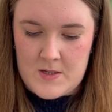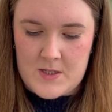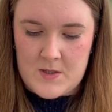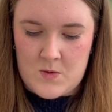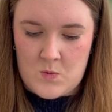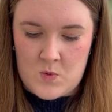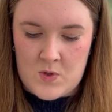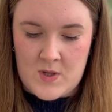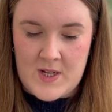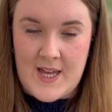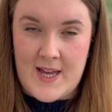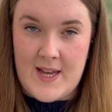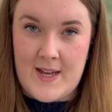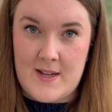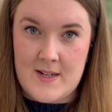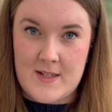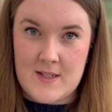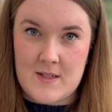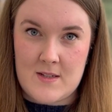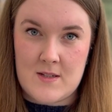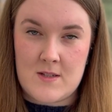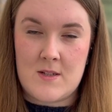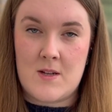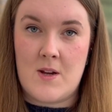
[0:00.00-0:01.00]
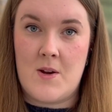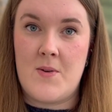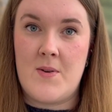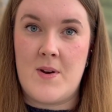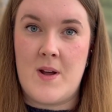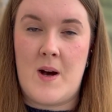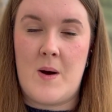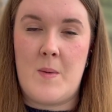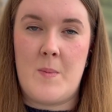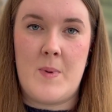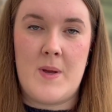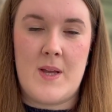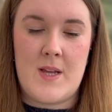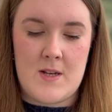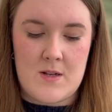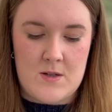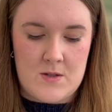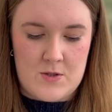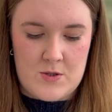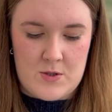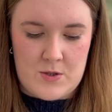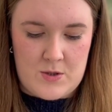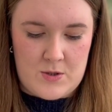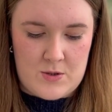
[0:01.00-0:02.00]
will get sewn up
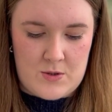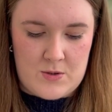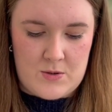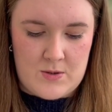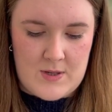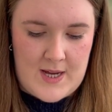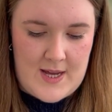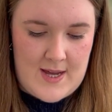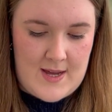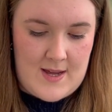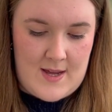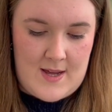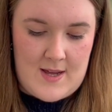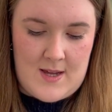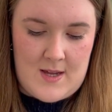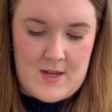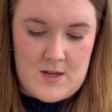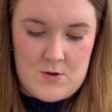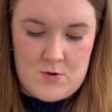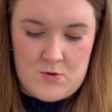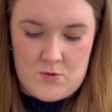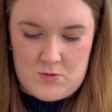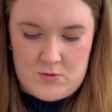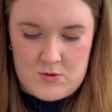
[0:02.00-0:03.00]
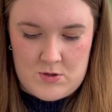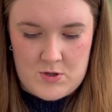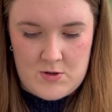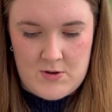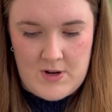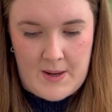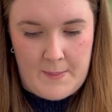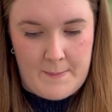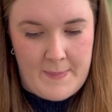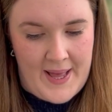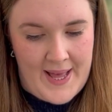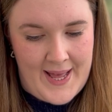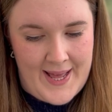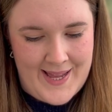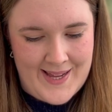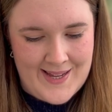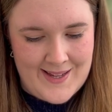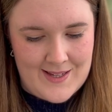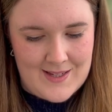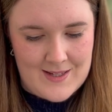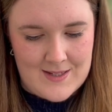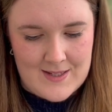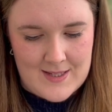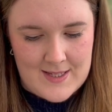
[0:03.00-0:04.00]
into a drawstring
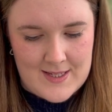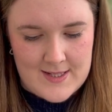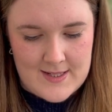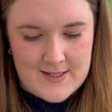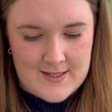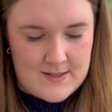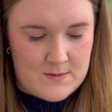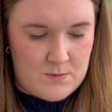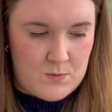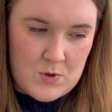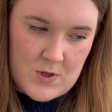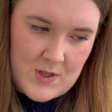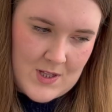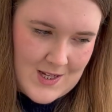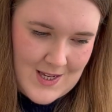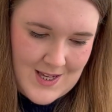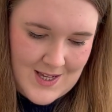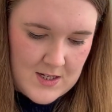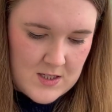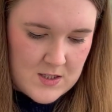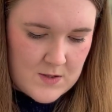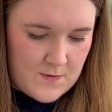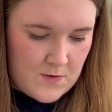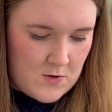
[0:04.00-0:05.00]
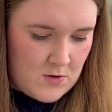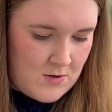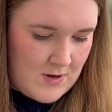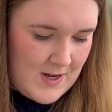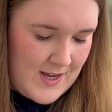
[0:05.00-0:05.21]
bag is what the kit's for.